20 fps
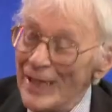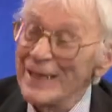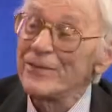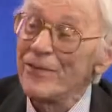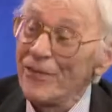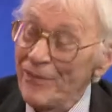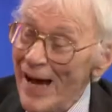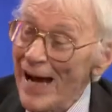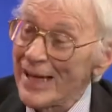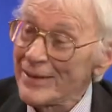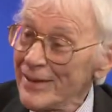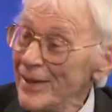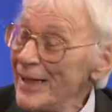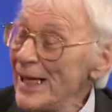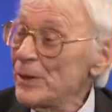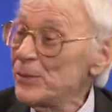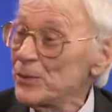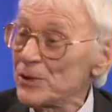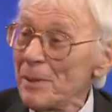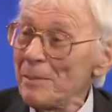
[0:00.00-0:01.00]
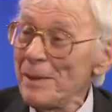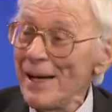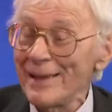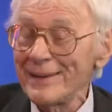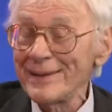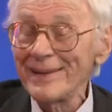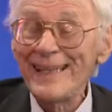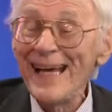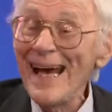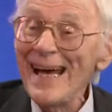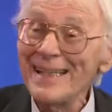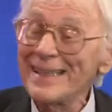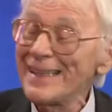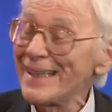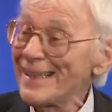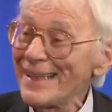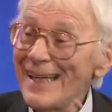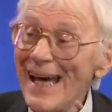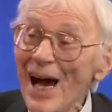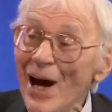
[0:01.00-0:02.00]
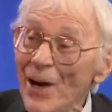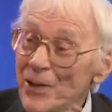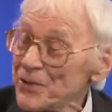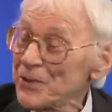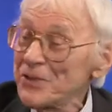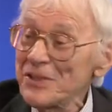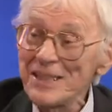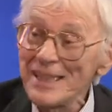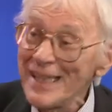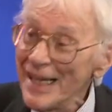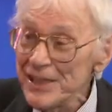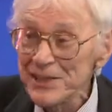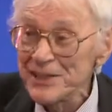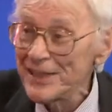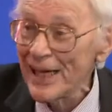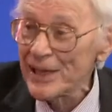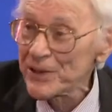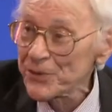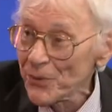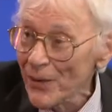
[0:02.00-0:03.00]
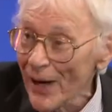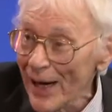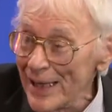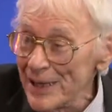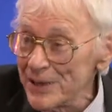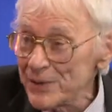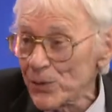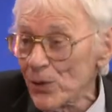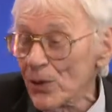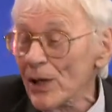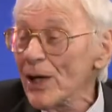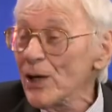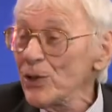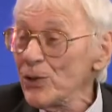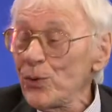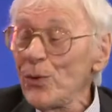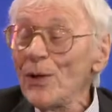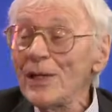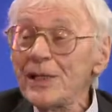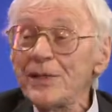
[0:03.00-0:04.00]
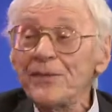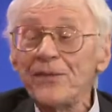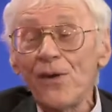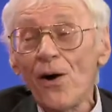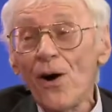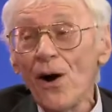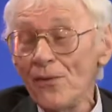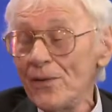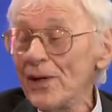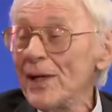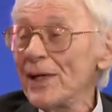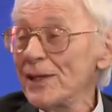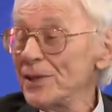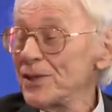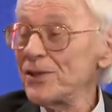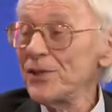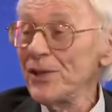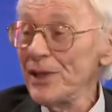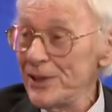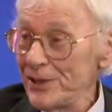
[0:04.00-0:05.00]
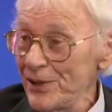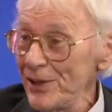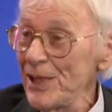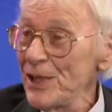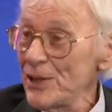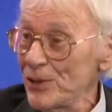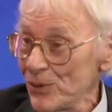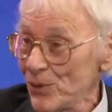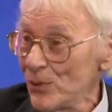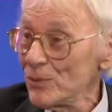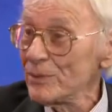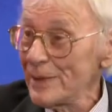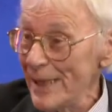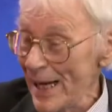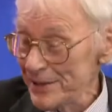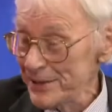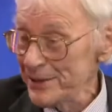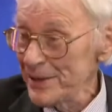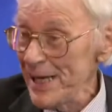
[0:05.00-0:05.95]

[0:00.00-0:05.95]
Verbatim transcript: in fact equals about 10,000 chest x-rays or 25 CTs or CAT